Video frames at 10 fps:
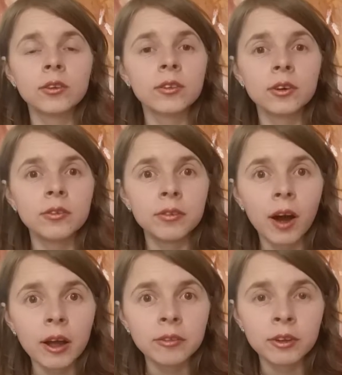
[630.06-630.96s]

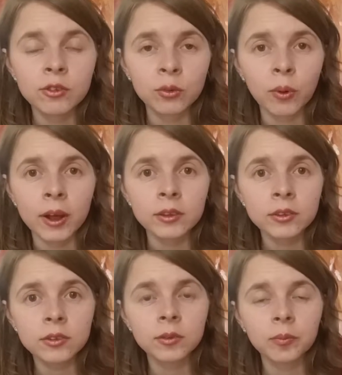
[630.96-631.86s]
survive his
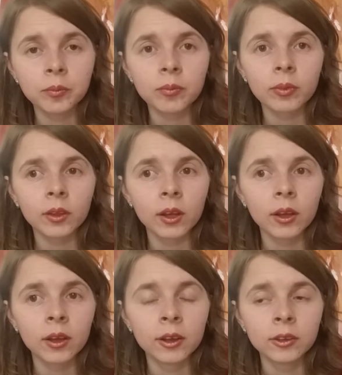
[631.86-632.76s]
quest
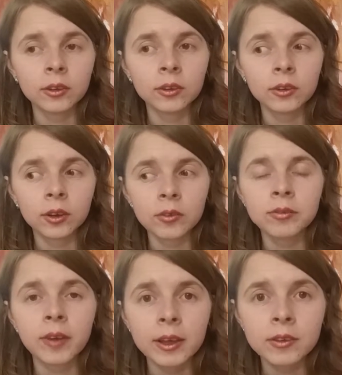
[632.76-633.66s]
and
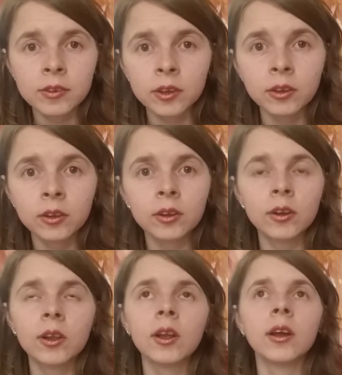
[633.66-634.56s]
face it?
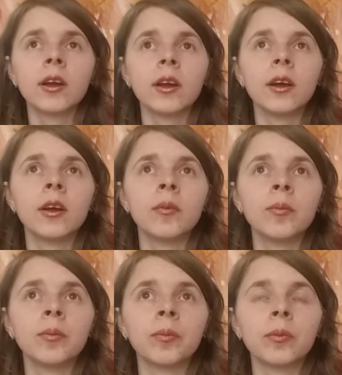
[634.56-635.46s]

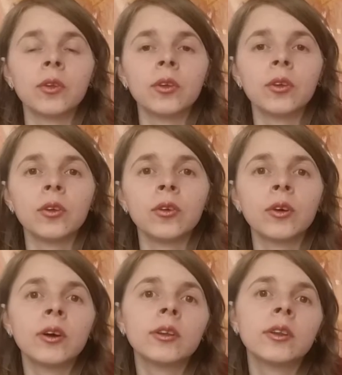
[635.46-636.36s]
And you
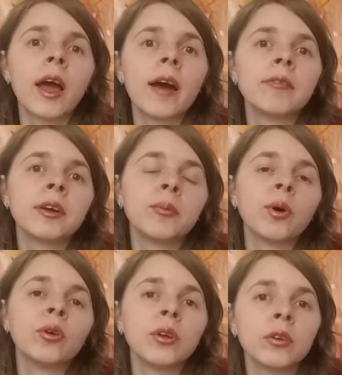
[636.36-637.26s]
can't have him
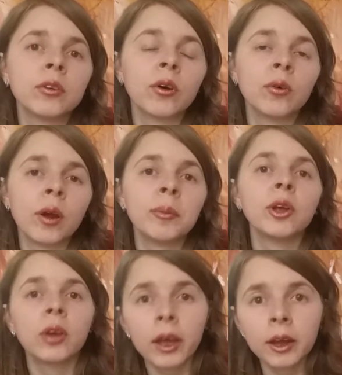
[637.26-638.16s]
on his own. I mean,
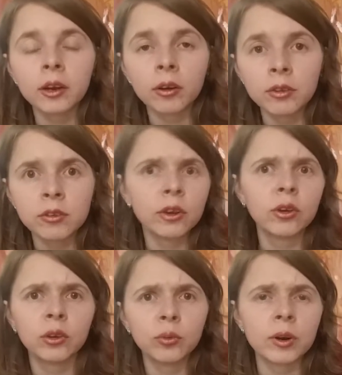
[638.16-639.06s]
you can, obviously, you
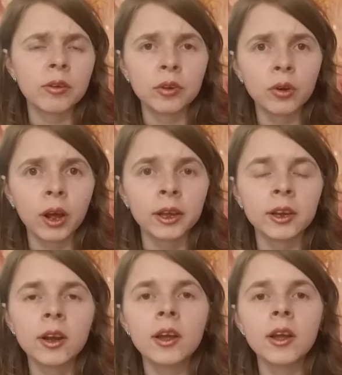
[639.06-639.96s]
can do whatever you
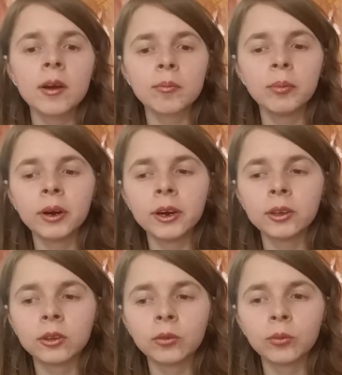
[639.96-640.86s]
like,
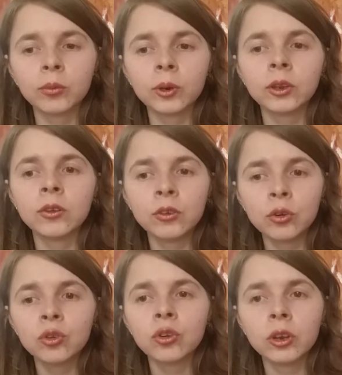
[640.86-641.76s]
but what is
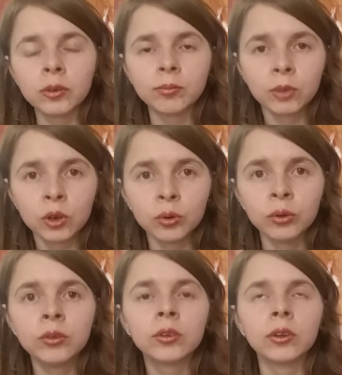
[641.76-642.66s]
usually
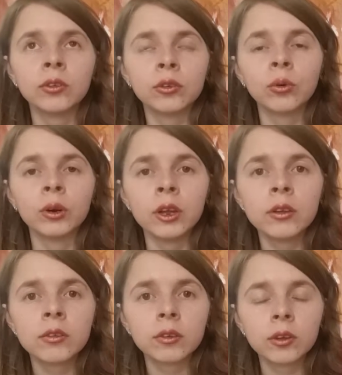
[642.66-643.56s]
used in
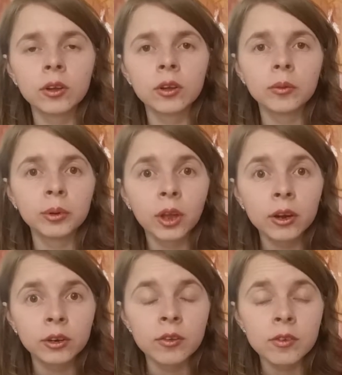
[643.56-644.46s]
stories, the
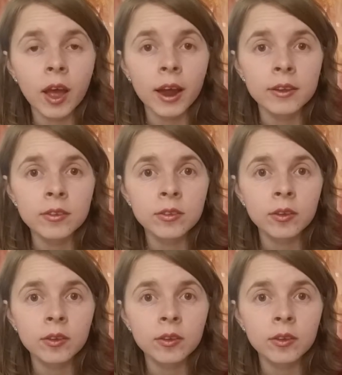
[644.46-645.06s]
protagonist has